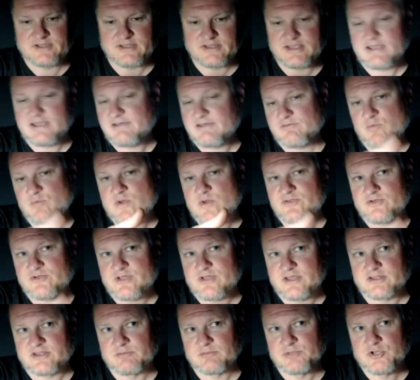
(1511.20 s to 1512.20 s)
and it, whether
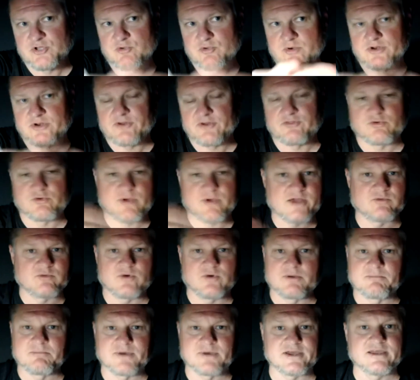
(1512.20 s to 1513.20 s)
you get the blue one or the red
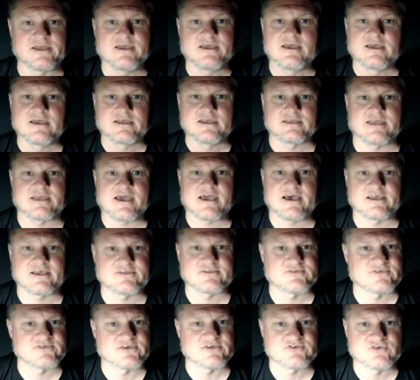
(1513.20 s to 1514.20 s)
one. But yeah,
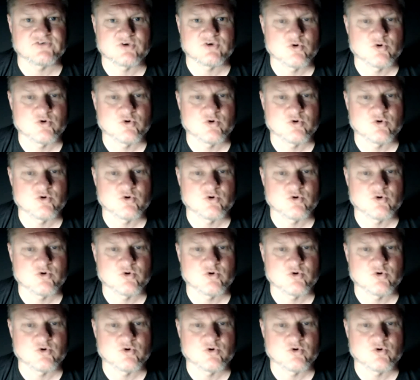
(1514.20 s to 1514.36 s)
it's such